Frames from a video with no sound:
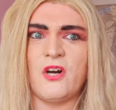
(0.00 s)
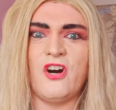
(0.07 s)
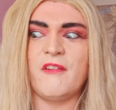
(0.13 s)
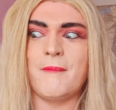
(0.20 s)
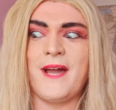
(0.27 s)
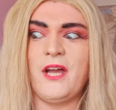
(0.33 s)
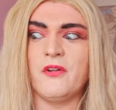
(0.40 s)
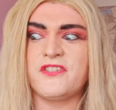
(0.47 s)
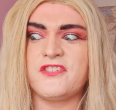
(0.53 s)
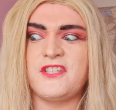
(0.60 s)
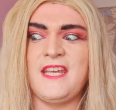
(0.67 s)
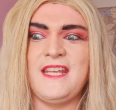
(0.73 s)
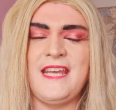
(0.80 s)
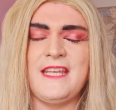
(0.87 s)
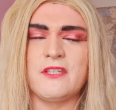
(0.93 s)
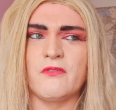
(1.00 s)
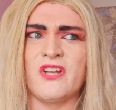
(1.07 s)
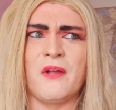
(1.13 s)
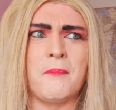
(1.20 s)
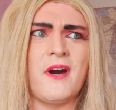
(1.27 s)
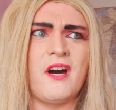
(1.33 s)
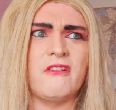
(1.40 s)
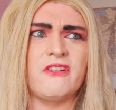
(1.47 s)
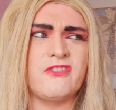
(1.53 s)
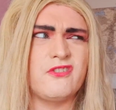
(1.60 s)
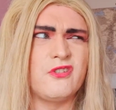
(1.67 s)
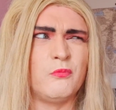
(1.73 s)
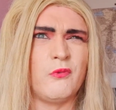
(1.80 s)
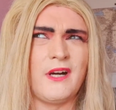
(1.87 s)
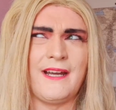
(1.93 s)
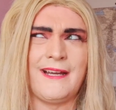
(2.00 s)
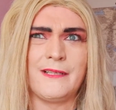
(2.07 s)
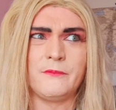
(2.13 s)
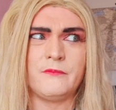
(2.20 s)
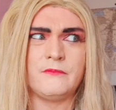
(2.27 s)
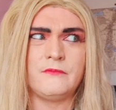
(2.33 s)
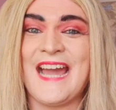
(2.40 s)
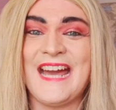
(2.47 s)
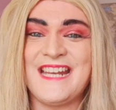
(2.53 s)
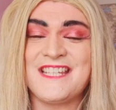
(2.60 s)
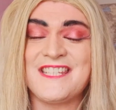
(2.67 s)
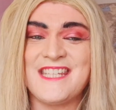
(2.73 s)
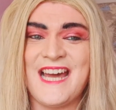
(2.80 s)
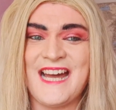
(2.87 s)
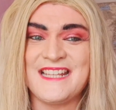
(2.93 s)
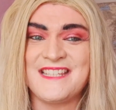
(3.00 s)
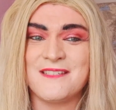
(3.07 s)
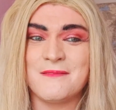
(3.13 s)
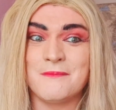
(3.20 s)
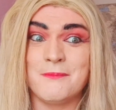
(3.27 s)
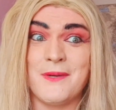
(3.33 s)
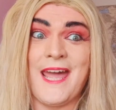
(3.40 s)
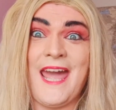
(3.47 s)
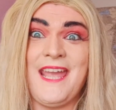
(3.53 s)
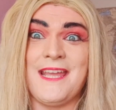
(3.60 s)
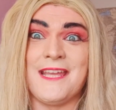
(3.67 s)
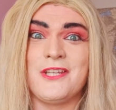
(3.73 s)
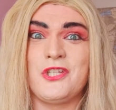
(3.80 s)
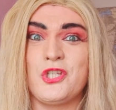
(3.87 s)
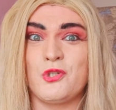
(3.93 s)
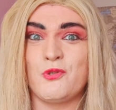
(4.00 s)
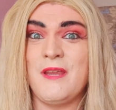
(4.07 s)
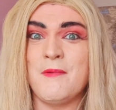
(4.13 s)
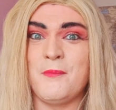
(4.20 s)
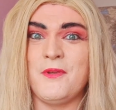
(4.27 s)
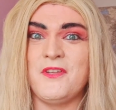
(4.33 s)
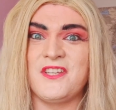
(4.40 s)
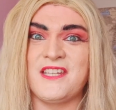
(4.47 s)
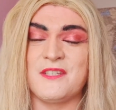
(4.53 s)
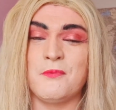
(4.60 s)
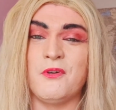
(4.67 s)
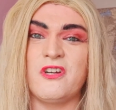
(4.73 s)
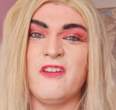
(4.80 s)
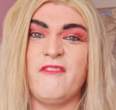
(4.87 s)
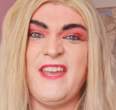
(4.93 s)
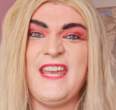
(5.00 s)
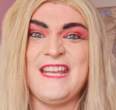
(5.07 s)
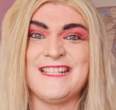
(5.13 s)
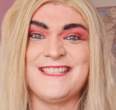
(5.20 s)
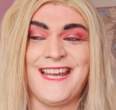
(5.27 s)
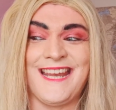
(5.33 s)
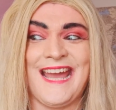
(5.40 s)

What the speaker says: All of my old CDs are in a box somewhere. Kinda sad. But hey, streaming music is more convenient, I